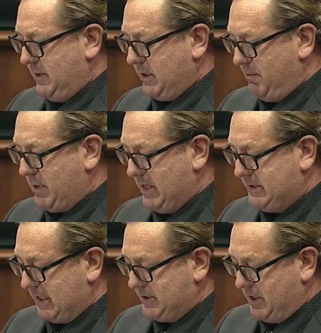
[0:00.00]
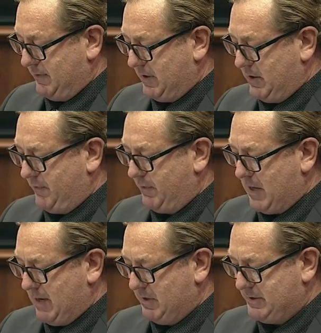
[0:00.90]
The complaint section at the health
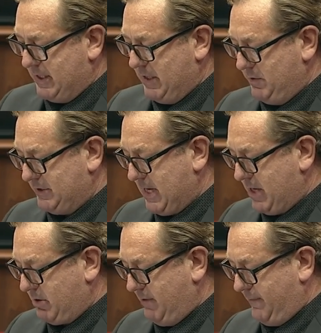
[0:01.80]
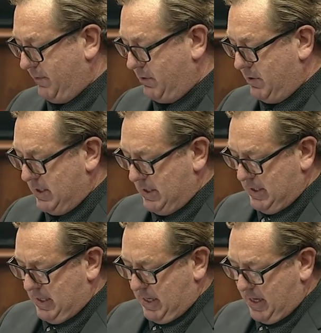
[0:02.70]
department said he was a Category 4
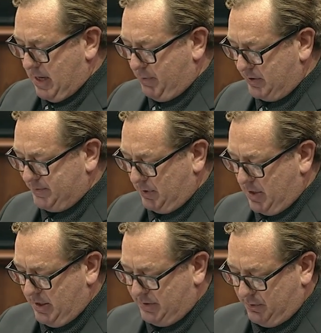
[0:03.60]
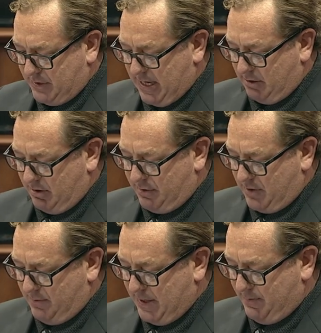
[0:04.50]
and Nanup Hospital only took Category
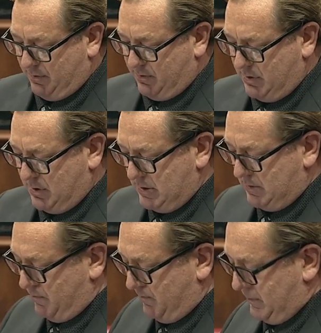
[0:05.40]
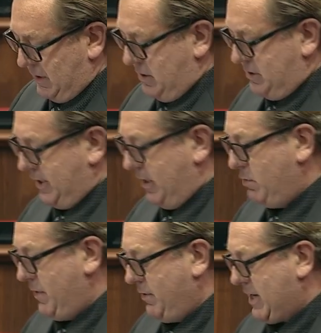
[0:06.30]
3 people. To hell
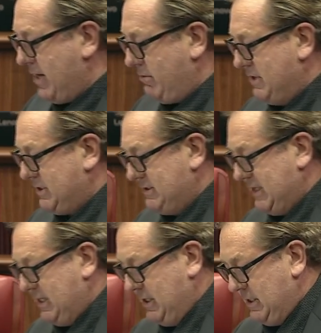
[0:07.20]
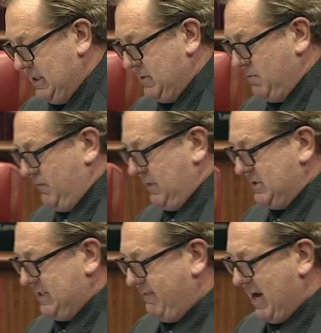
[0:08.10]
with your categories, I said.
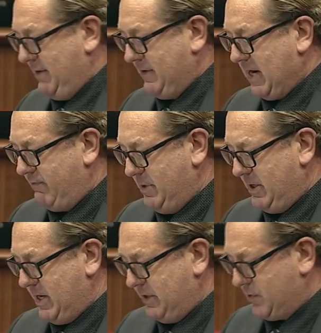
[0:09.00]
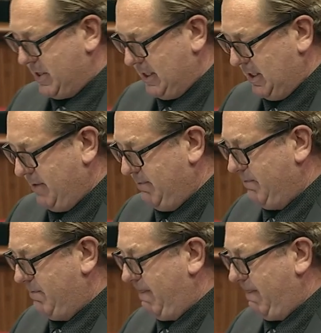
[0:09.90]
Steve hated the government, now you're trying to kill him.